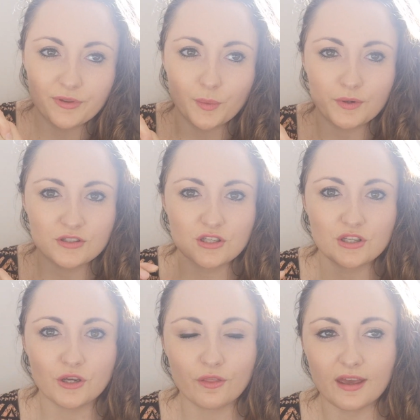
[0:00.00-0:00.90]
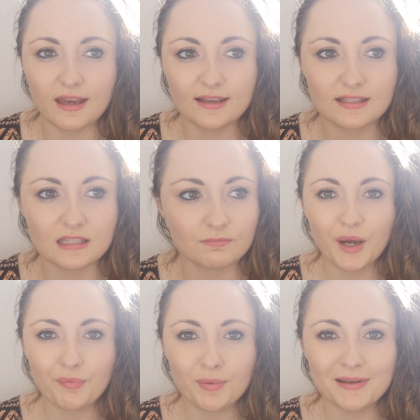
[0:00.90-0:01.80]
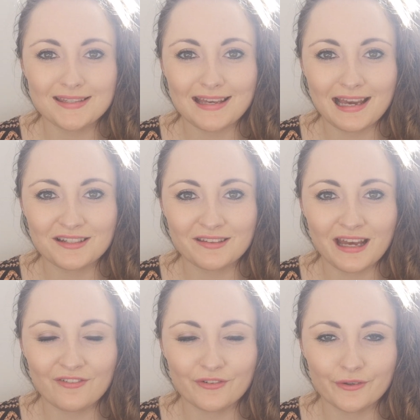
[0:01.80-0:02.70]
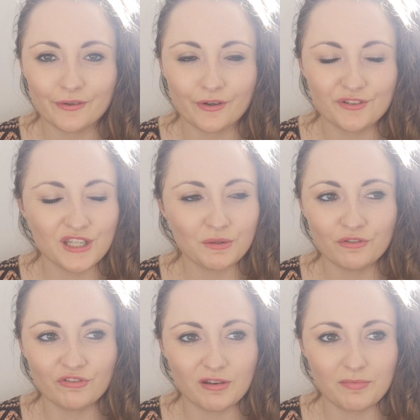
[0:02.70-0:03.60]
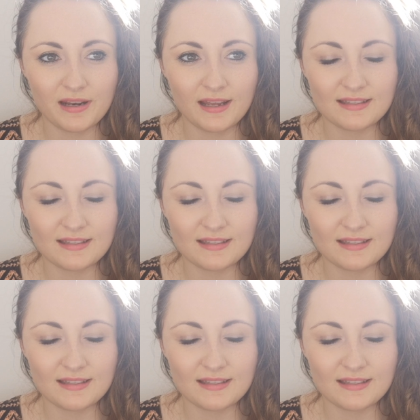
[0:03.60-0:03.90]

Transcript: You want to do this, I would probably say do that for 2 or 3 minutes